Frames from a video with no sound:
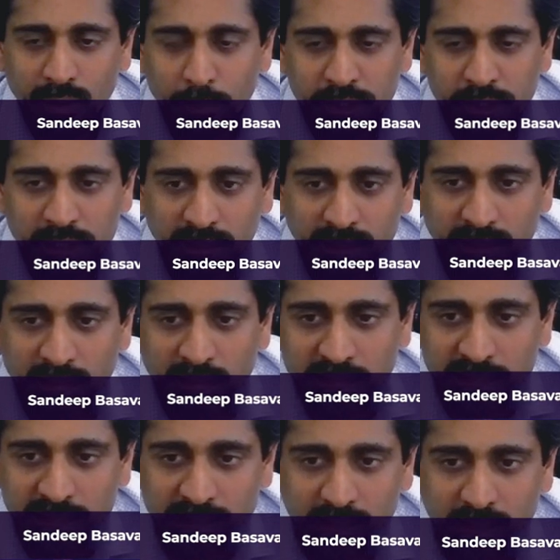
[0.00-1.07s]
appreciate that there
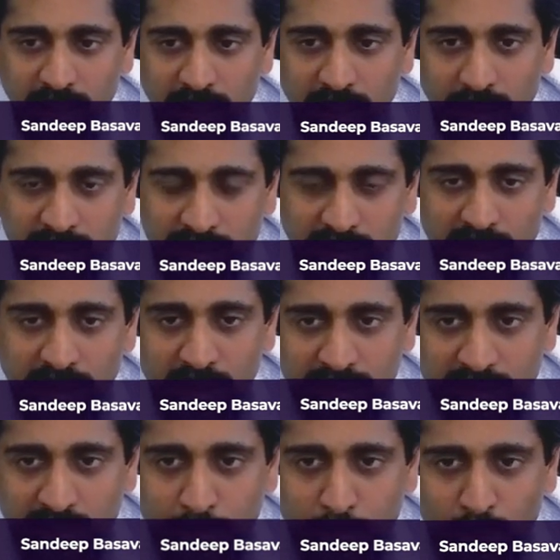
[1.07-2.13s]
is excellent
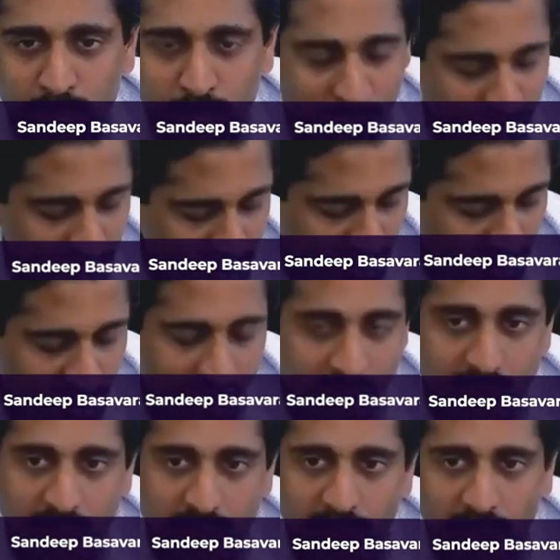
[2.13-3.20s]
result post-procedure,
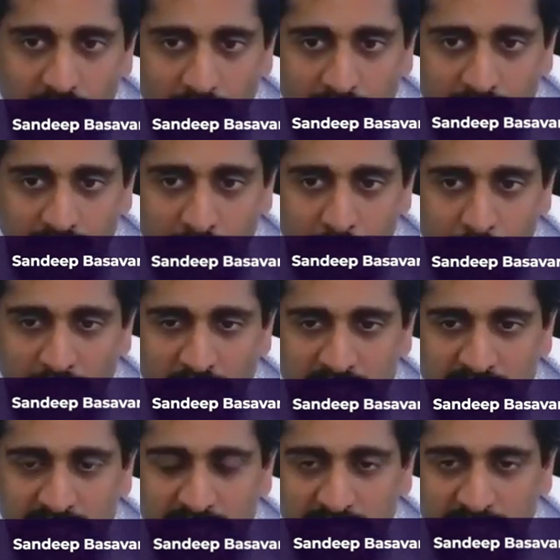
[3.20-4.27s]
and a
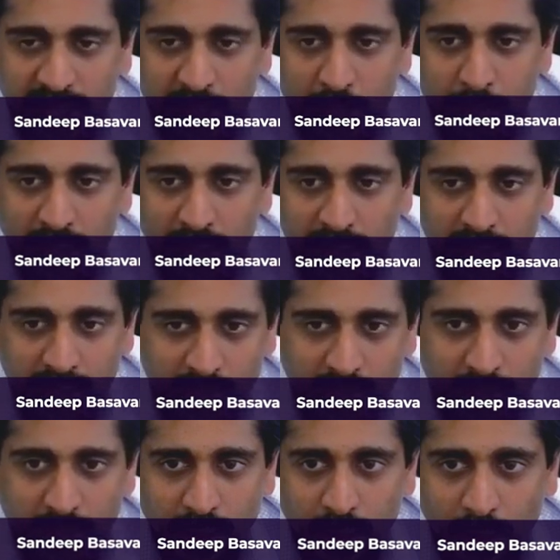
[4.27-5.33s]
patient came back